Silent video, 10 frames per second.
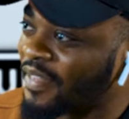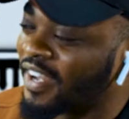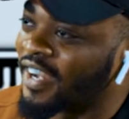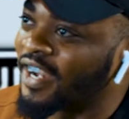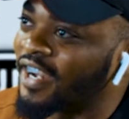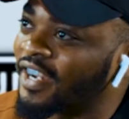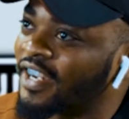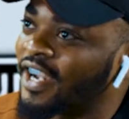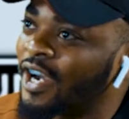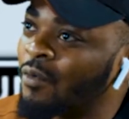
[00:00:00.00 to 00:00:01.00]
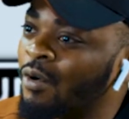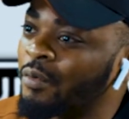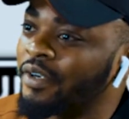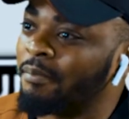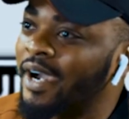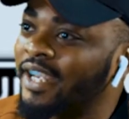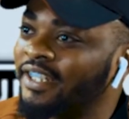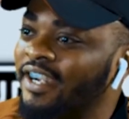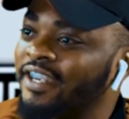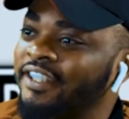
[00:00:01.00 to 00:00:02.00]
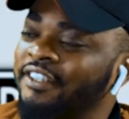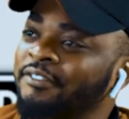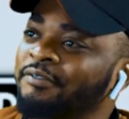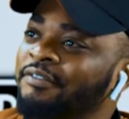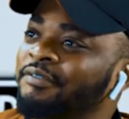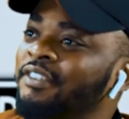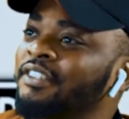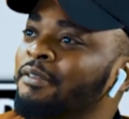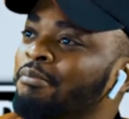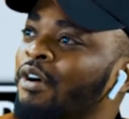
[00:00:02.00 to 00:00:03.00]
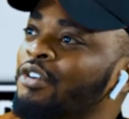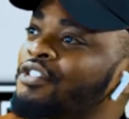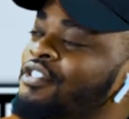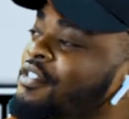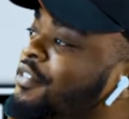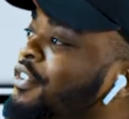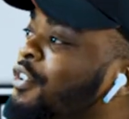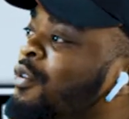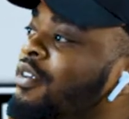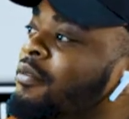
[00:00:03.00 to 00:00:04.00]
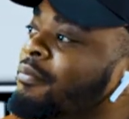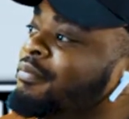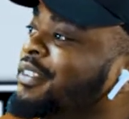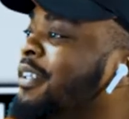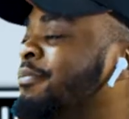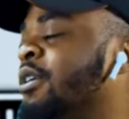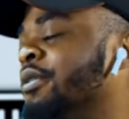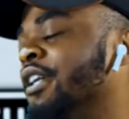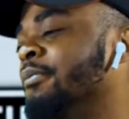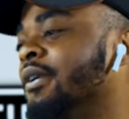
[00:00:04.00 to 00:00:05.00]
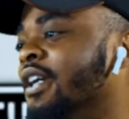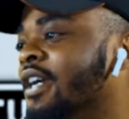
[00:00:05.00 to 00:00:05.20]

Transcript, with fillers: Ah, I work with a bad guy. The boss. You don't want to temper with him.